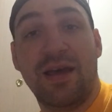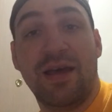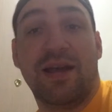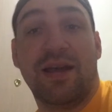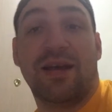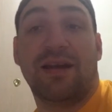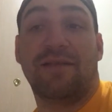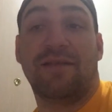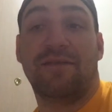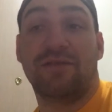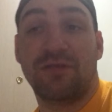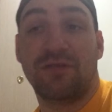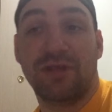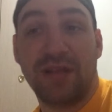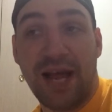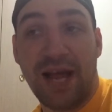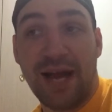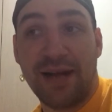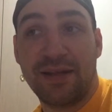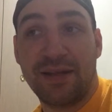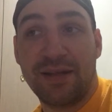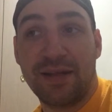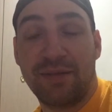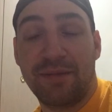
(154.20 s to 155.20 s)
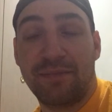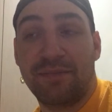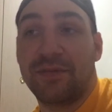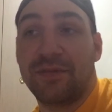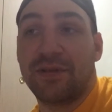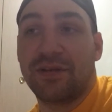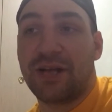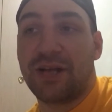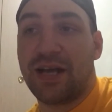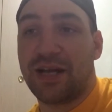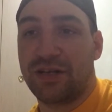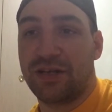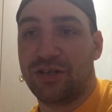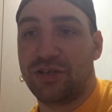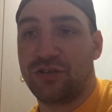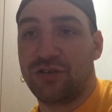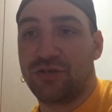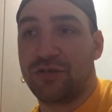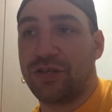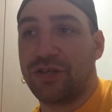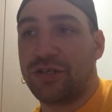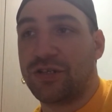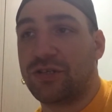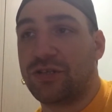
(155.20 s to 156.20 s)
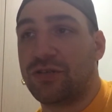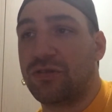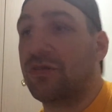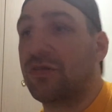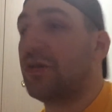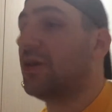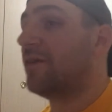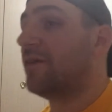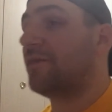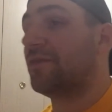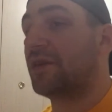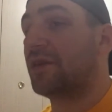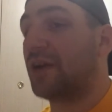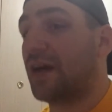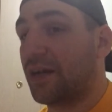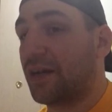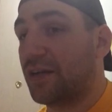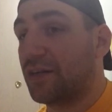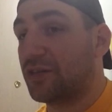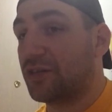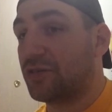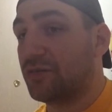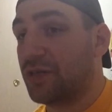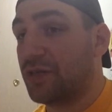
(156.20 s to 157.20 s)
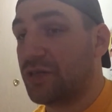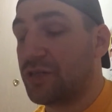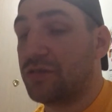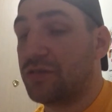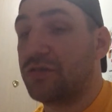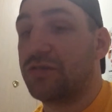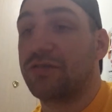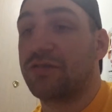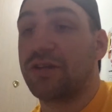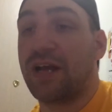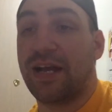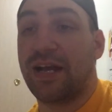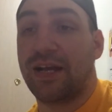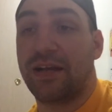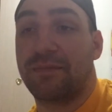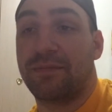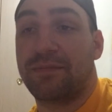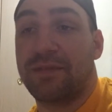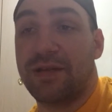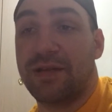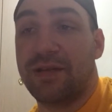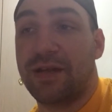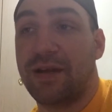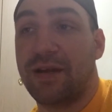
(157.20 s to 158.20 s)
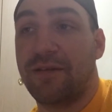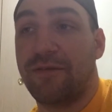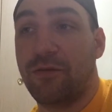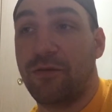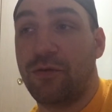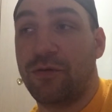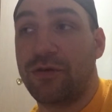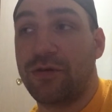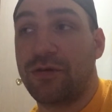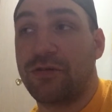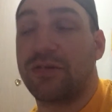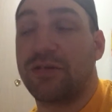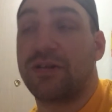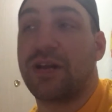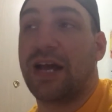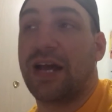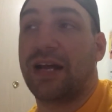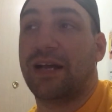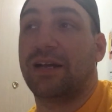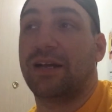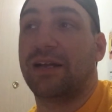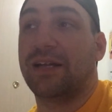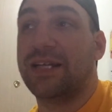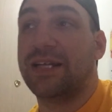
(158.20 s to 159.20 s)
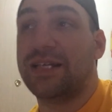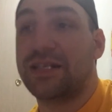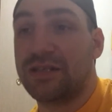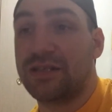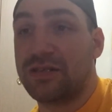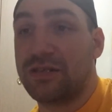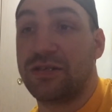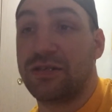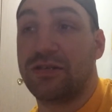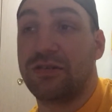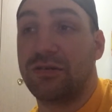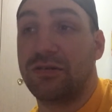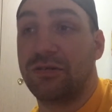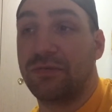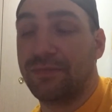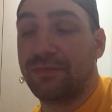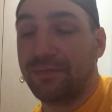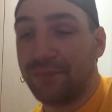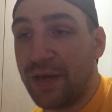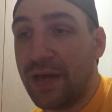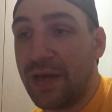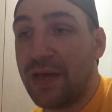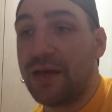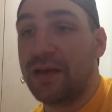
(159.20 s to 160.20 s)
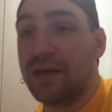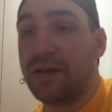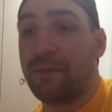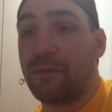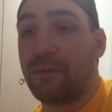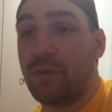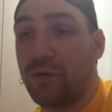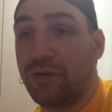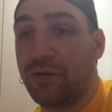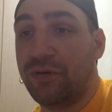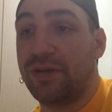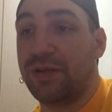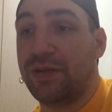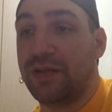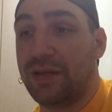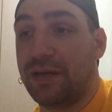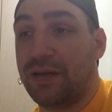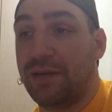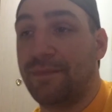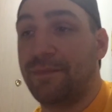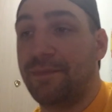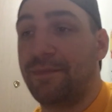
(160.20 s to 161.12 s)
And if you lie to them, they're not going to trust you. They're not going to trust you. They're not going to be there for you. They're not going to listen to you. Important thing.